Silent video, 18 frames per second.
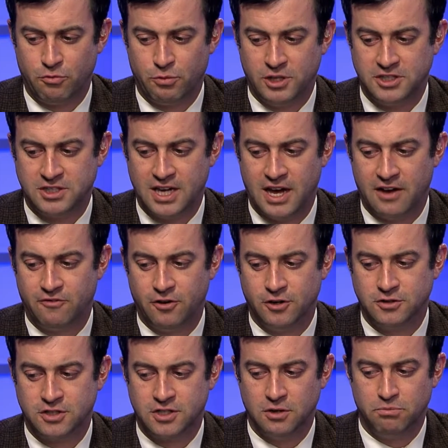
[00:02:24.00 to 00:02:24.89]
government's
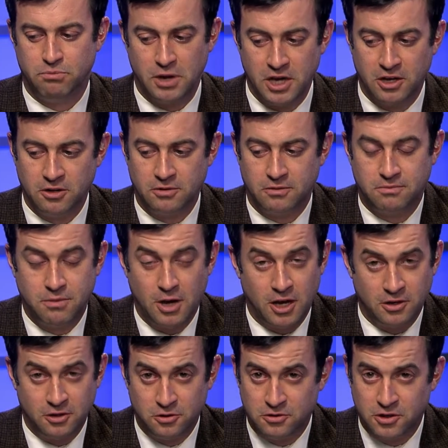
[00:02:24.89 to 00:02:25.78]
efforts to build
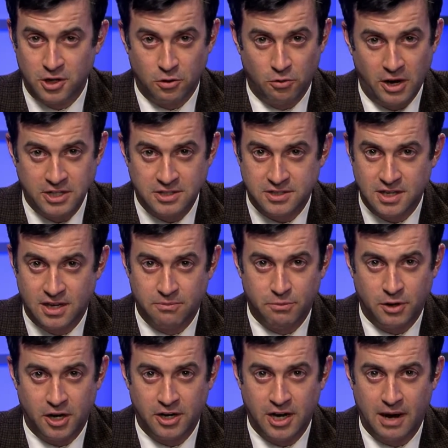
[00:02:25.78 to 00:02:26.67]
a nuclear waste
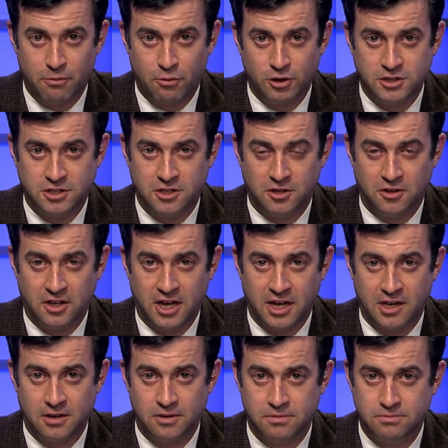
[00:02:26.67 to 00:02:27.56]
dump on Aboriginal
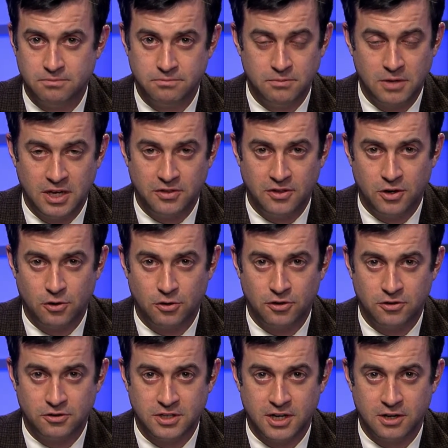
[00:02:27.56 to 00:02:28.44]
land in the
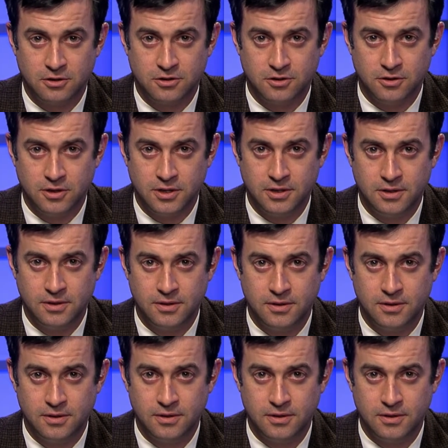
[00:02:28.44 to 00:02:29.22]
Northern Territory.